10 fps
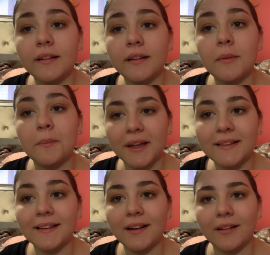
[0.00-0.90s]

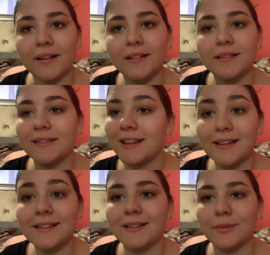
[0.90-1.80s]
mascara.
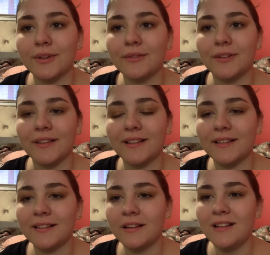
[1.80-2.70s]
That's the word for
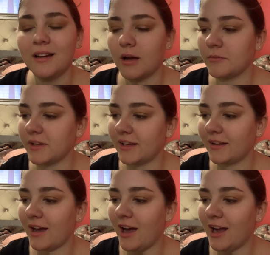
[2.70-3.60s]
this. I'm like,
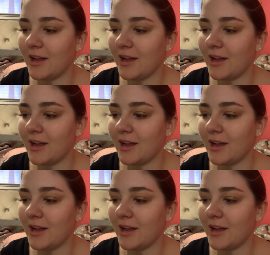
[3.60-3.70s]
eye